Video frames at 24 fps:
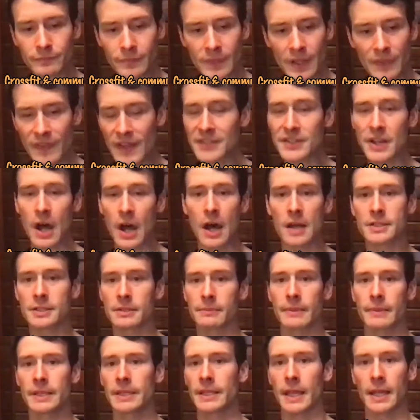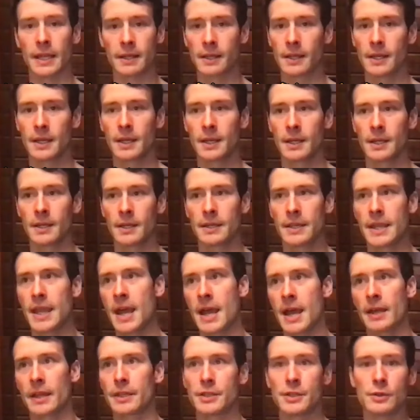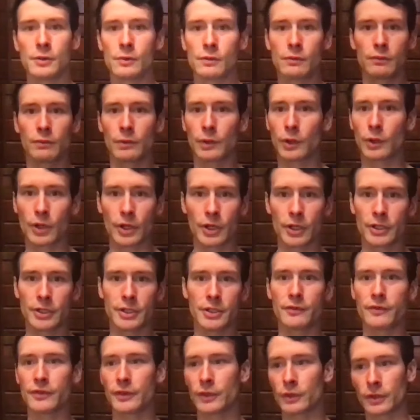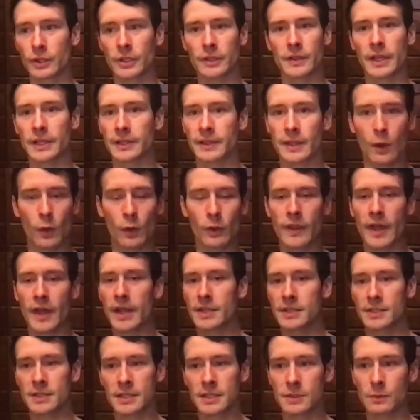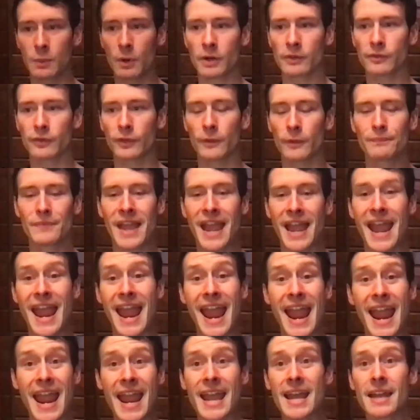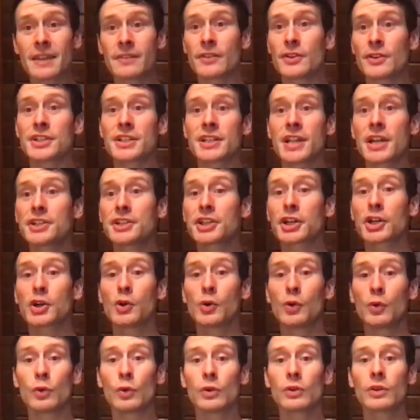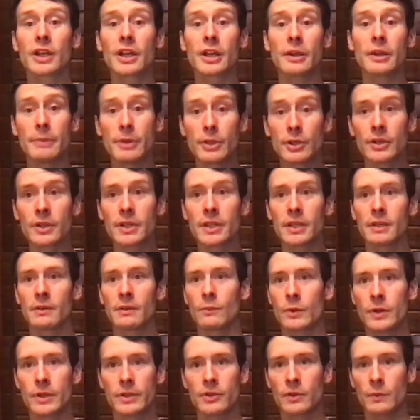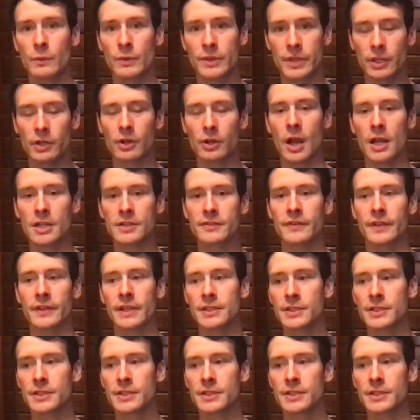That's awesome. And like, yeah, you look good, you feel good. Like all that is wonderful. And there's such a cool community within CrossFit.